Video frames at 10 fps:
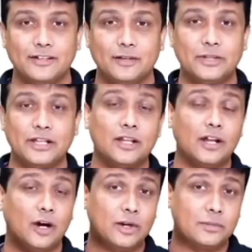they'll be
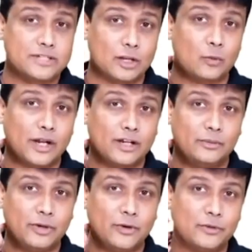thinking how come
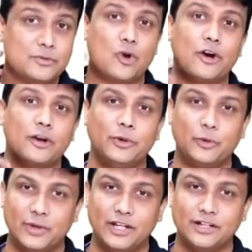cervical myotomes
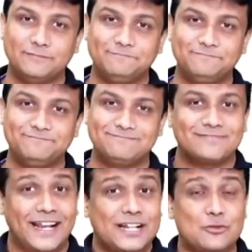contribute over here.
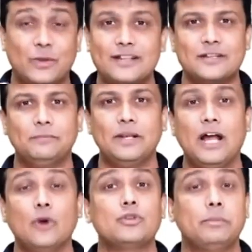It's very simple
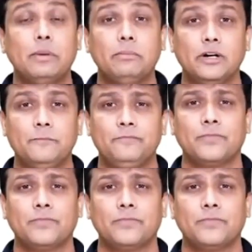how to remember.